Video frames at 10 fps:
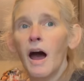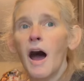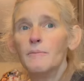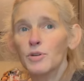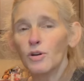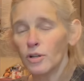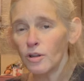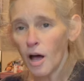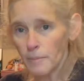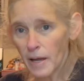I'm doing a
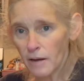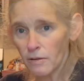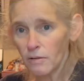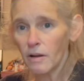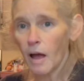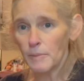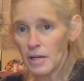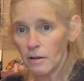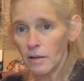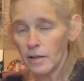lot better. I'm
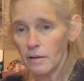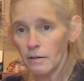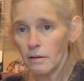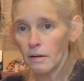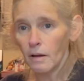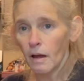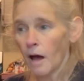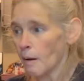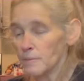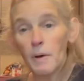healing.
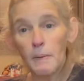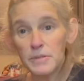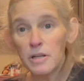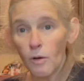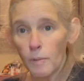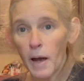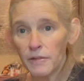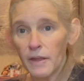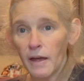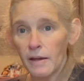I'm, I'm slow
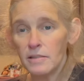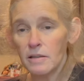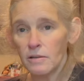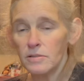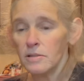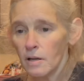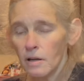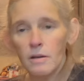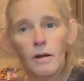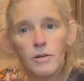about things because,
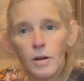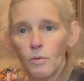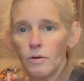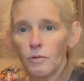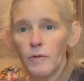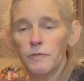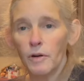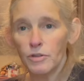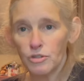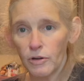you know, you don't want to
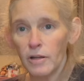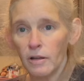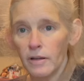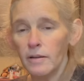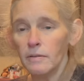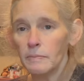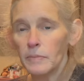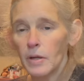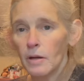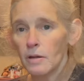reverse your healing.
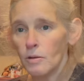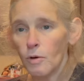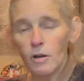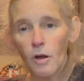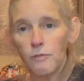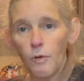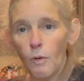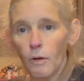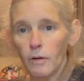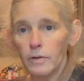You want to go
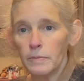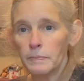forward.